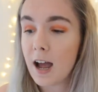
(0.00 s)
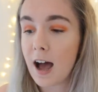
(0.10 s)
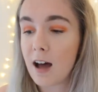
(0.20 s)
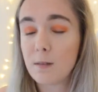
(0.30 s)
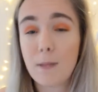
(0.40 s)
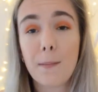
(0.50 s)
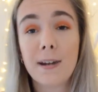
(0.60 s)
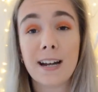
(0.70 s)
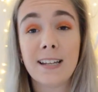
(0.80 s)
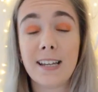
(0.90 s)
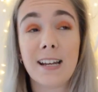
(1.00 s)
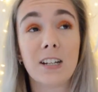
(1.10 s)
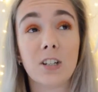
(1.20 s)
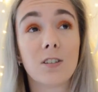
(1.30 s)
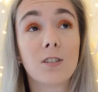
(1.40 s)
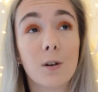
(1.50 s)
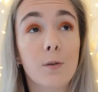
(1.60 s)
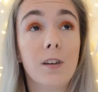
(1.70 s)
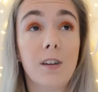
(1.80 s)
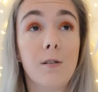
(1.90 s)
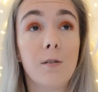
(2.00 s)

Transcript: And Baby Daisy is just so cute.